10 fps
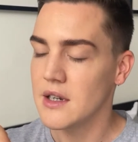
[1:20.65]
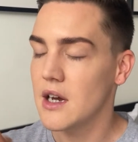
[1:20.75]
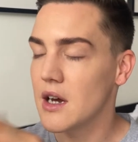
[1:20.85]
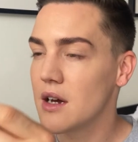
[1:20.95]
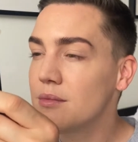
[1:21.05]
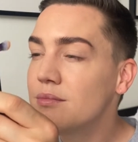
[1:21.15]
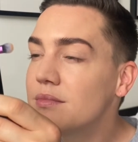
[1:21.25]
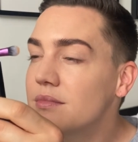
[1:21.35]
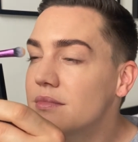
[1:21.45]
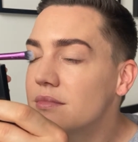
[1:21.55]
But
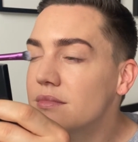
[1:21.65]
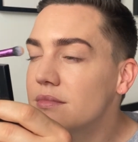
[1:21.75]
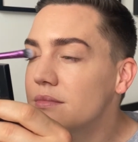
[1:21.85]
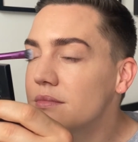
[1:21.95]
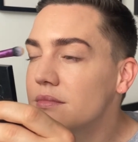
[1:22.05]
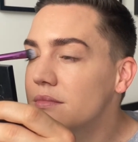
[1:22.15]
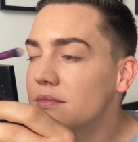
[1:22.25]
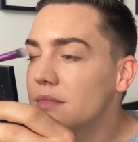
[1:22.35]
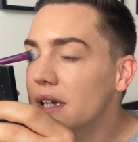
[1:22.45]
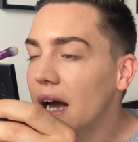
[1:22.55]

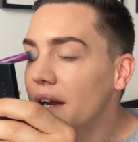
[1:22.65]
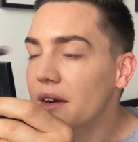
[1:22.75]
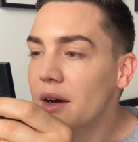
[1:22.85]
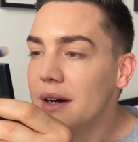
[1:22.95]
yeah, I don't know,